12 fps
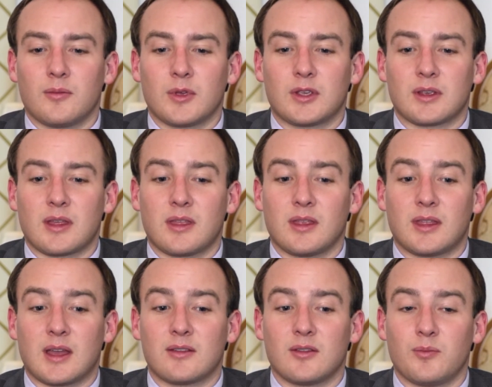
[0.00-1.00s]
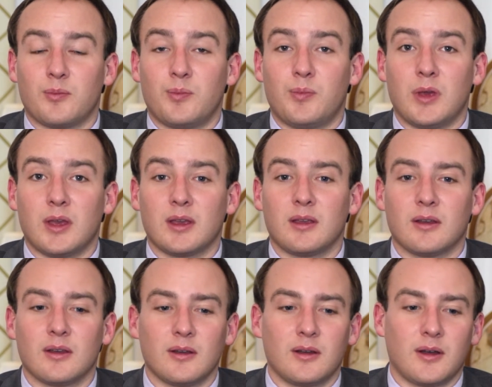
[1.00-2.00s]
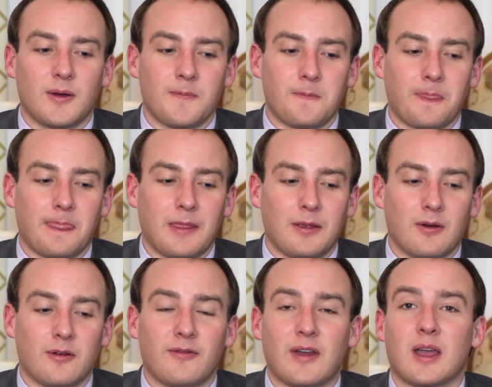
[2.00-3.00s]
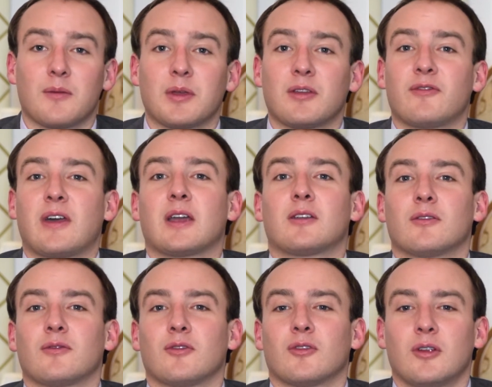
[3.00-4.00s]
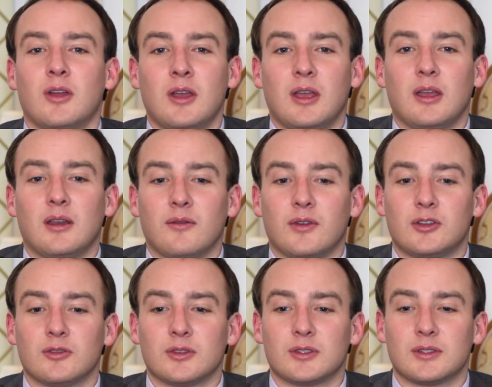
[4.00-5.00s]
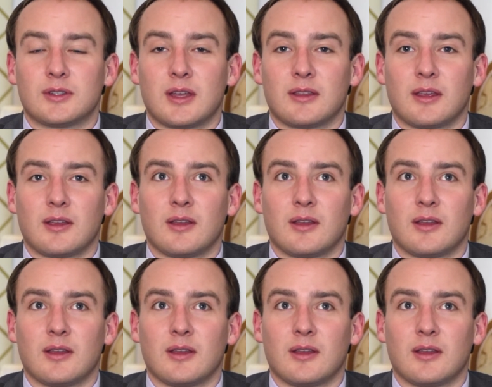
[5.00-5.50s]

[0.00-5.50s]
because I think that's a big, a big factor for individuals, is that